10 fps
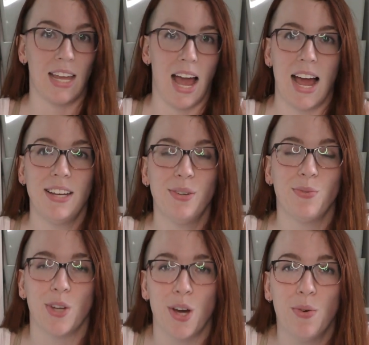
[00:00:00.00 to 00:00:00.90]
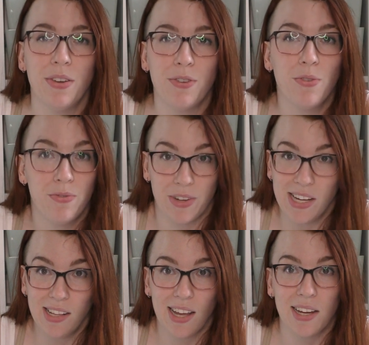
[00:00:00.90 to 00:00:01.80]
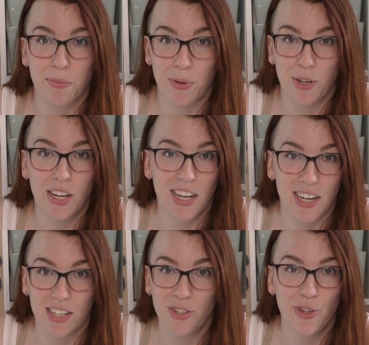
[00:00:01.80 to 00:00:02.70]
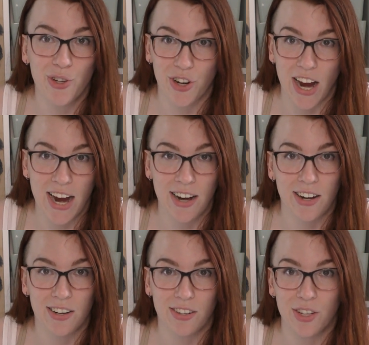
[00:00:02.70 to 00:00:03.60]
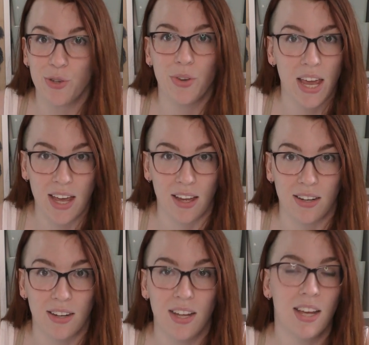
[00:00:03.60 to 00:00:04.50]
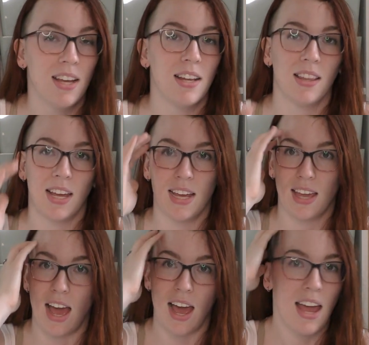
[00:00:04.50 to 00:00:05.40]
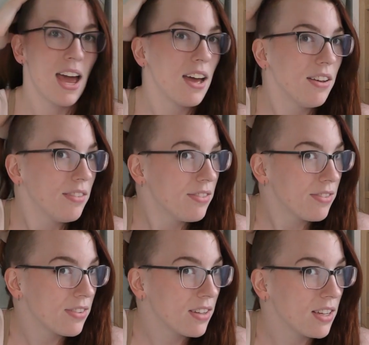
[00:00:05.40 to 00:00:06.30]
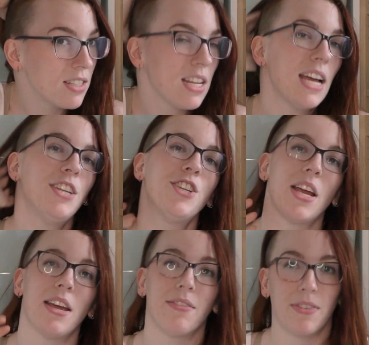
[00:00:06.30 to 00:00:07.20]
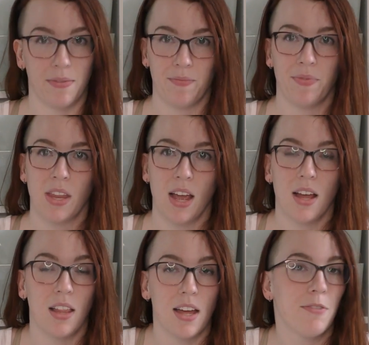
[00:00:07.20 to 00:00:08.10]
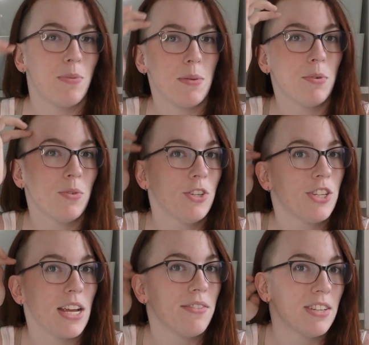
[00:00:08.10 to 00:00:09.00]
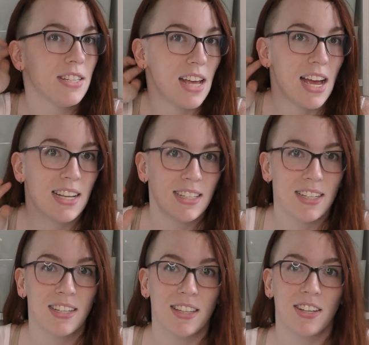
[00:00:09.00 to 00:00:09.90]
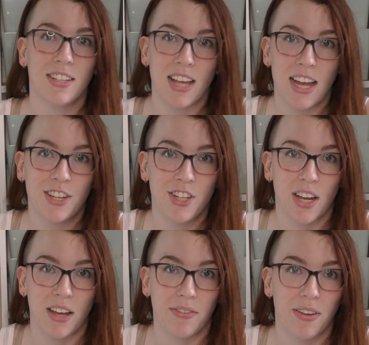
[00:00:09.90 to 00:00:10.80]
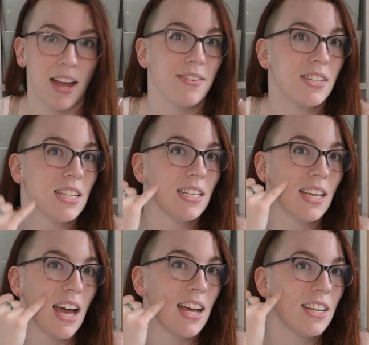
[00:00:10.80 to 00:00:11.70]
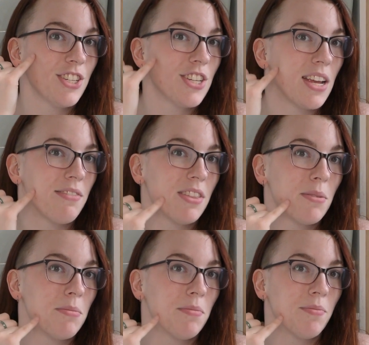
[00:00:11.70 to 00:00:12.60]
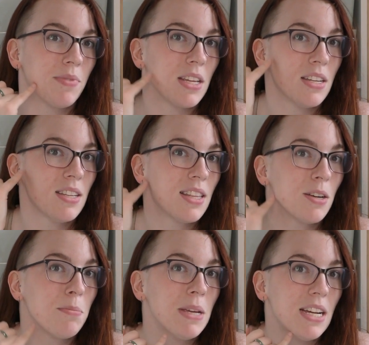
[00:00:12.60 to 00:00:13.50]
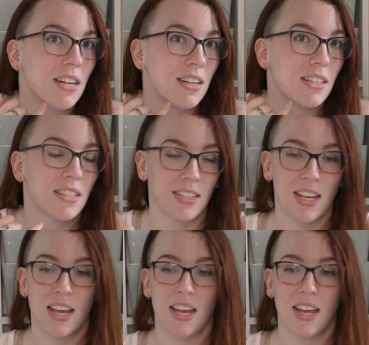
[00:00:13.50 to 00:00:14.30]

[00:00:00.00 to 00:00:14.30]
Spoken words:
Like, I don't know, if you feel like putting it into your hair, you can. Like, I have a side shave. A lot of people will shave designs into their side shave. I've seen guys shave them into their beards.